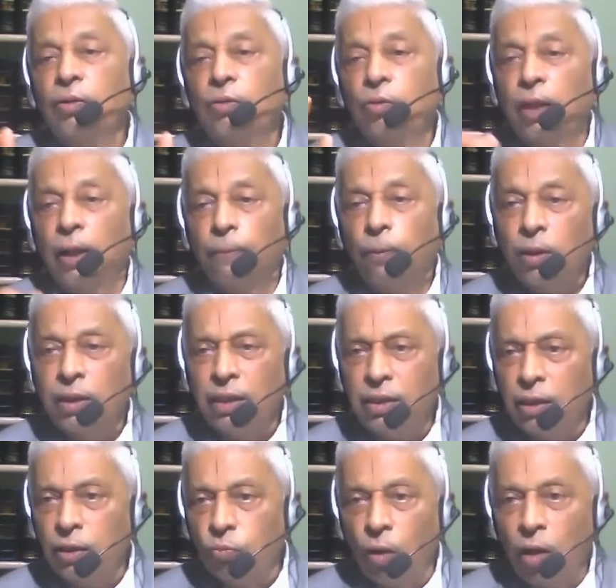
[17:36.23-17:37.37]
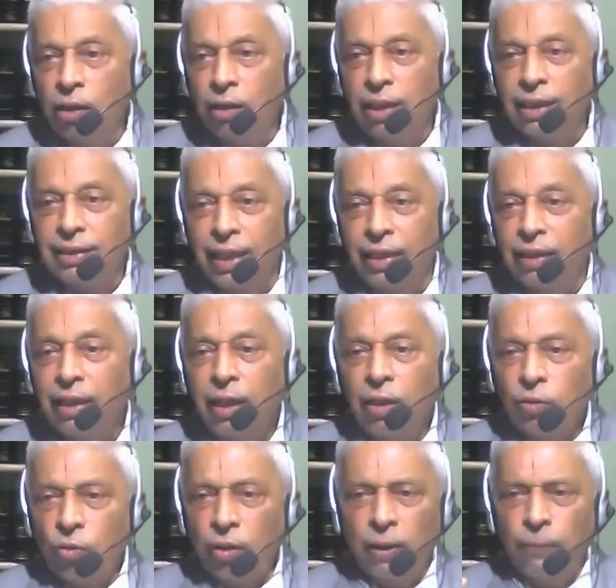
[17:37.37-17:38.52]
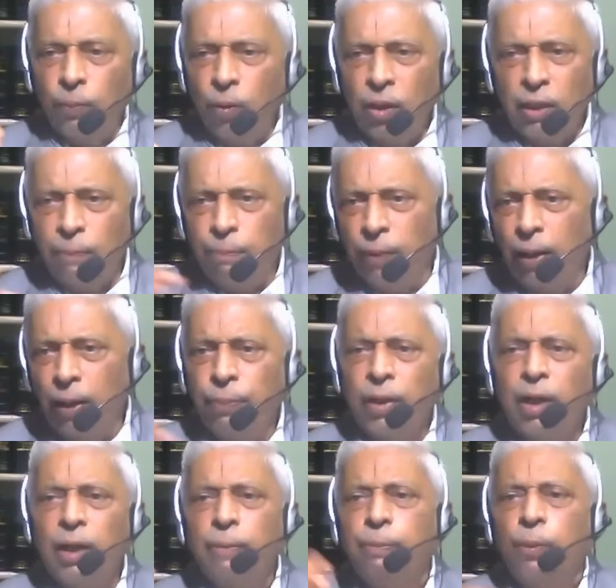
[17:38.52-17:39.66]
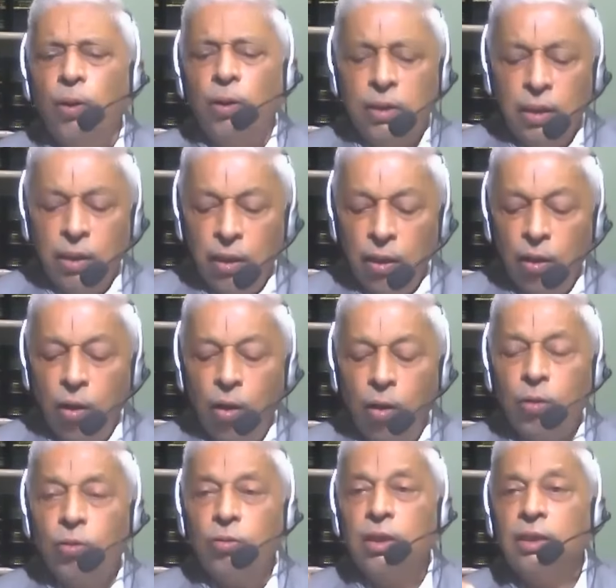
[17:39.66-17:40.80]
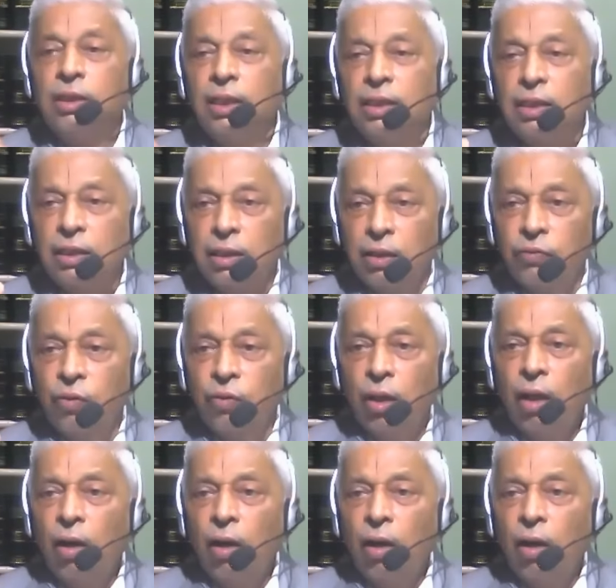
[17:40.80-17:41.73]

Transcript: So therefore, this is what they said. So therefore, the paper reports in regard to this decision